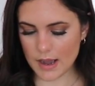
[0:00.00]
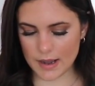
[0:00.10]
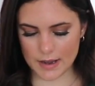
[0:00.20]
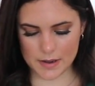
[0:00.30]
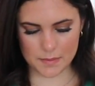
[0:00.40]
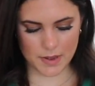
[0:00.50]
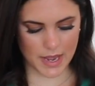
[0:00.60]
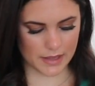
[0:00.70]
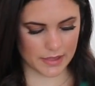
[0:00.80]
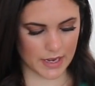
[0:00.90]

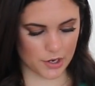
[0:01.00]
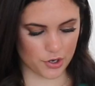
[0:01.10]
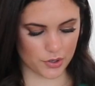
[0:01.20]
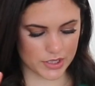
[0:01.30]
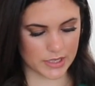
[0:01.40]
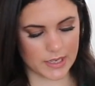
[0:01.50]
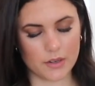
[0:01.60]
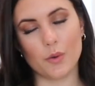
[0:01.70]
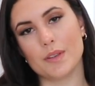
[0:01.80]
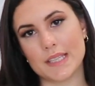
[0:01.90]
And then you're going to
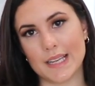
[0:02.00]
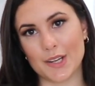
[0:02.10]
need, obviously,